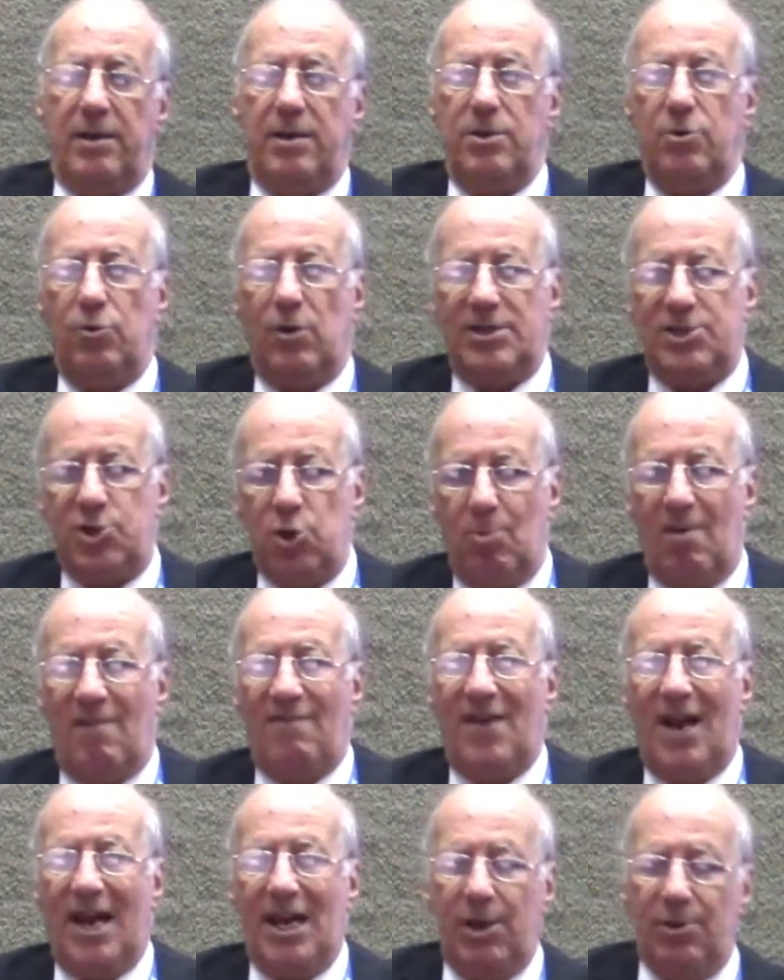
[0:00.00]
You assume a
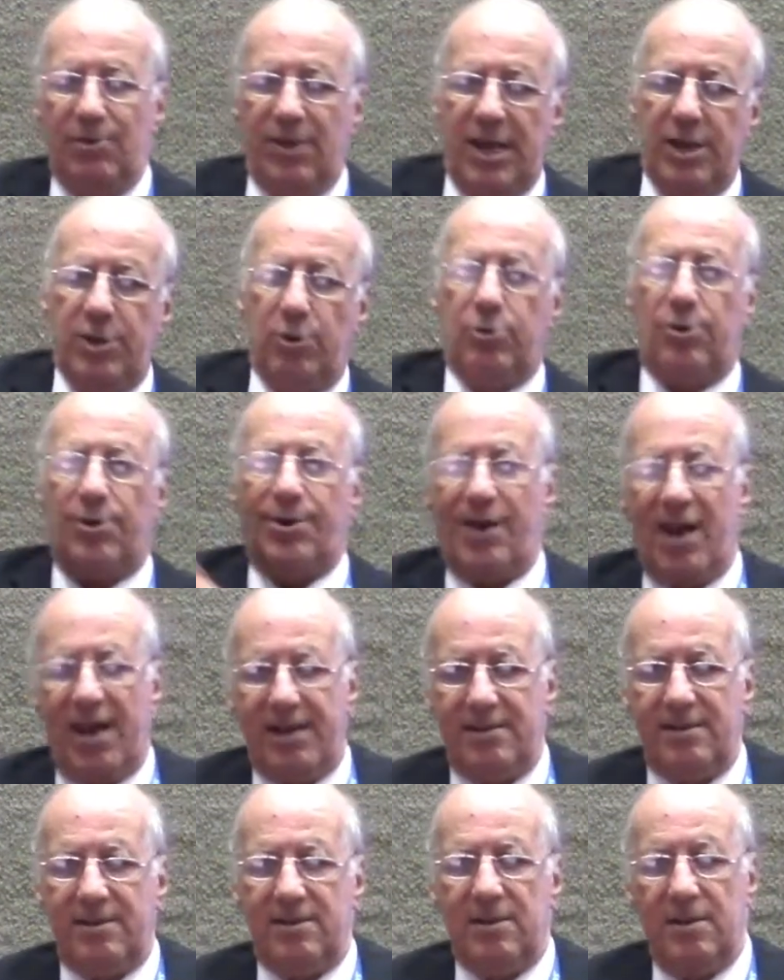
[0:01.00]
value, then you
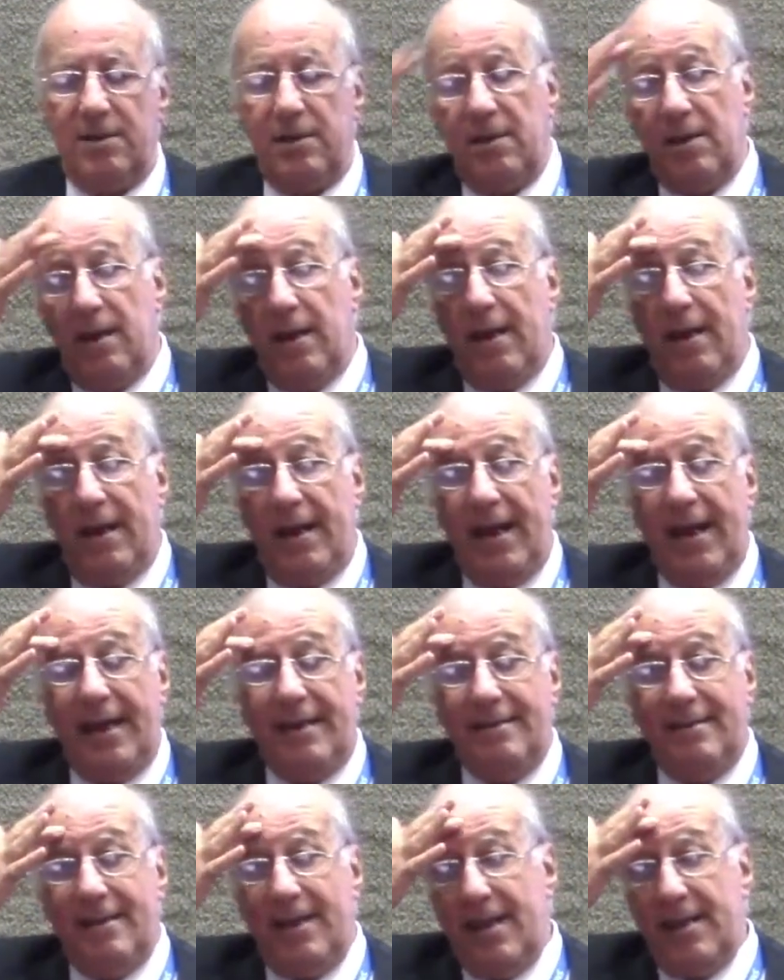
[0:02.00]
correct,
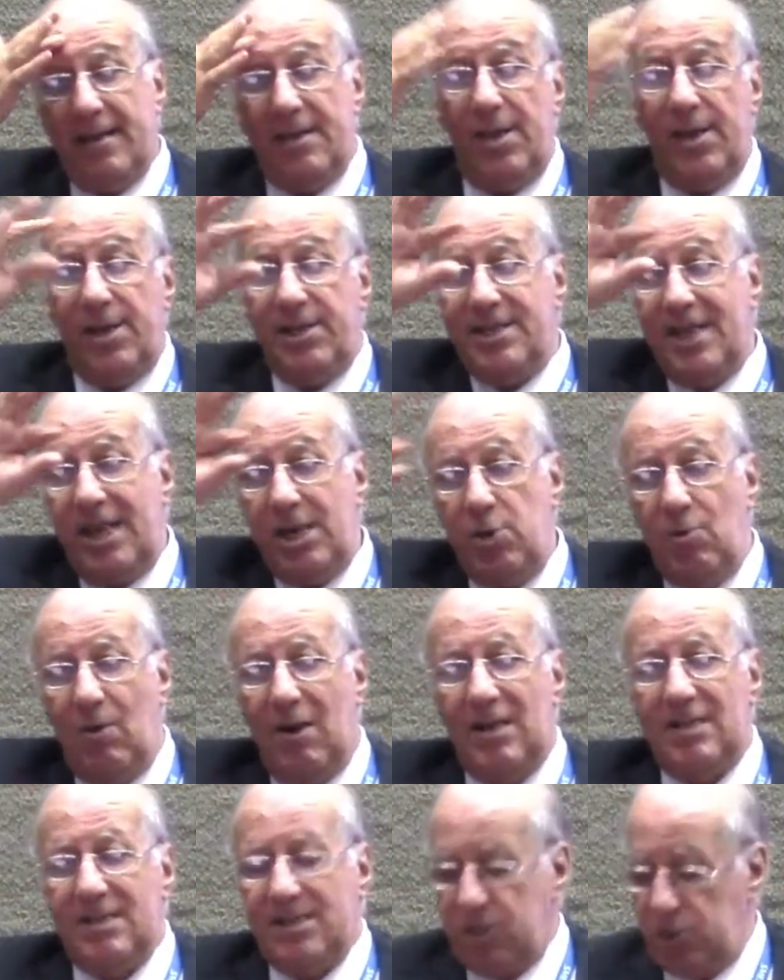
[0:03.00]
and the
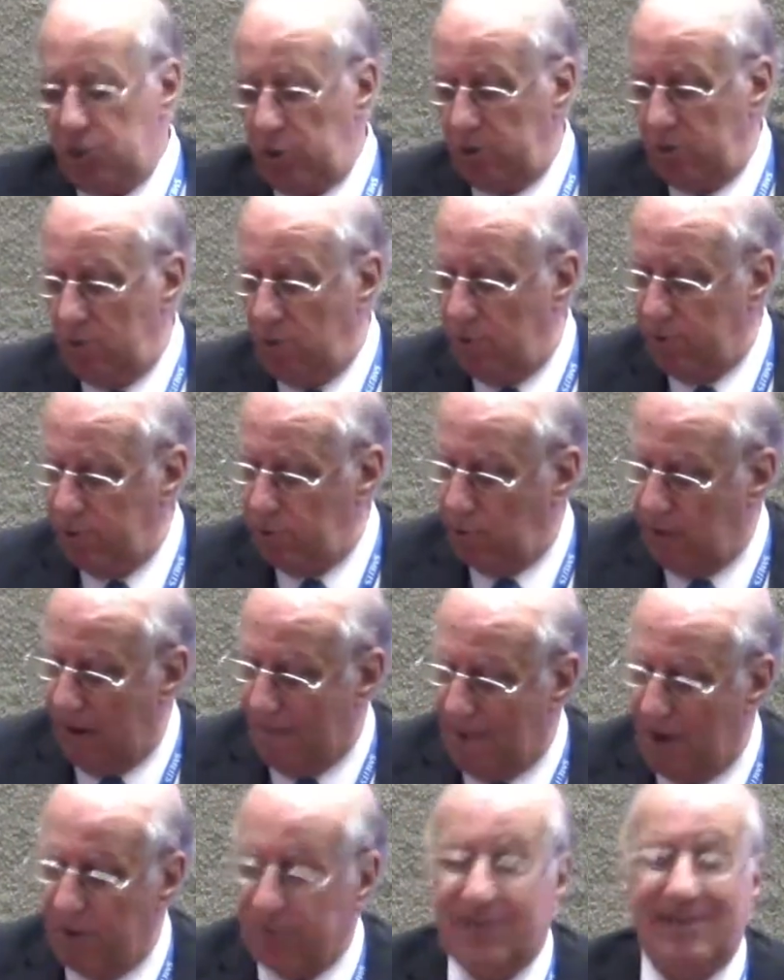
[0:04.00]
residuals should go to
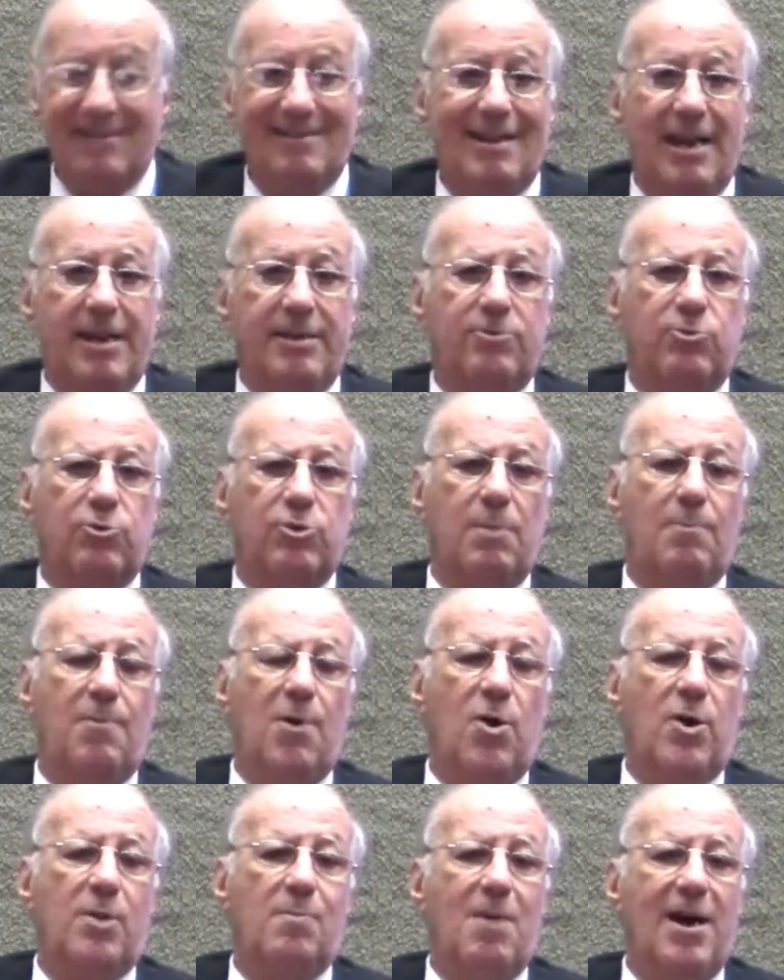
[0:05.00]
about 10 to the
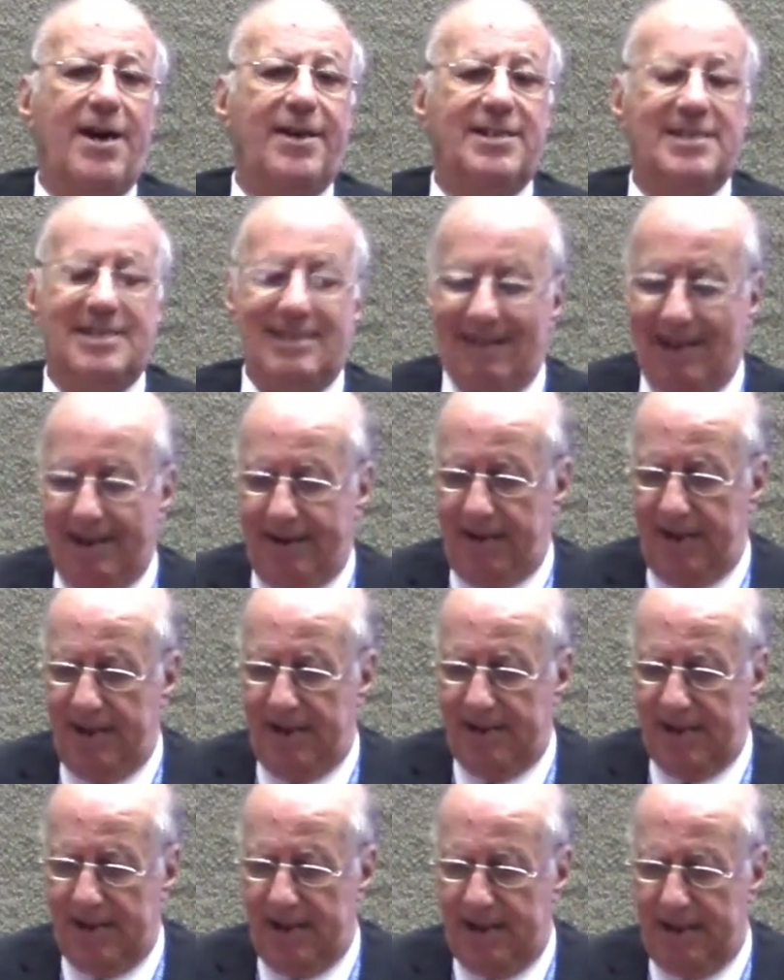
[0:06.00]
power minus
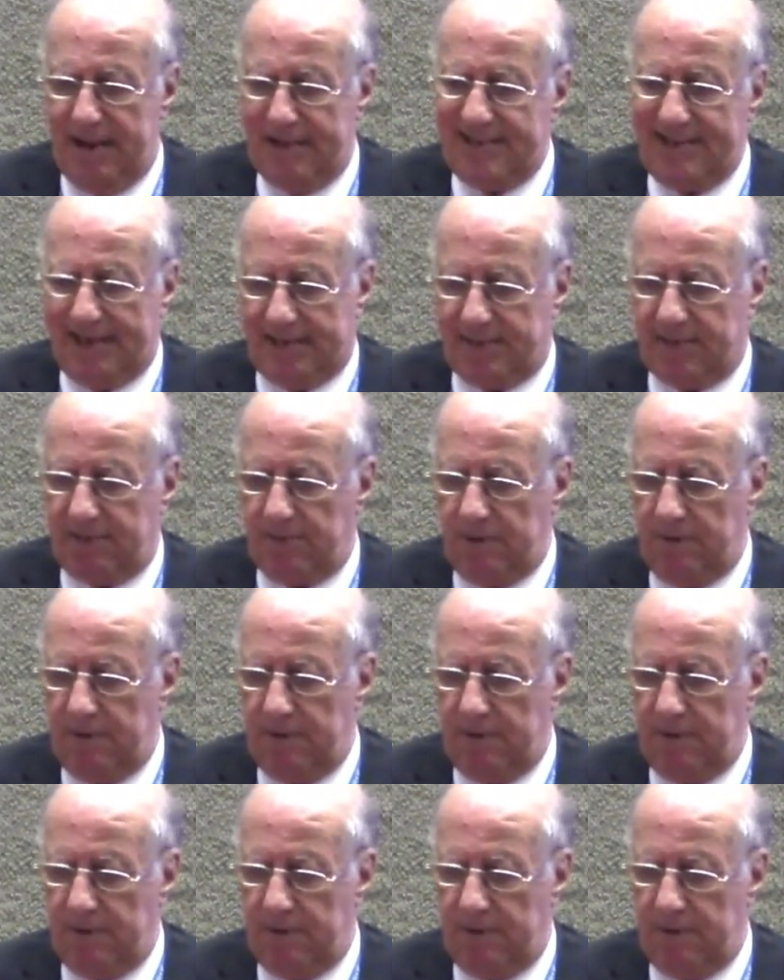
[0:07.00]
6.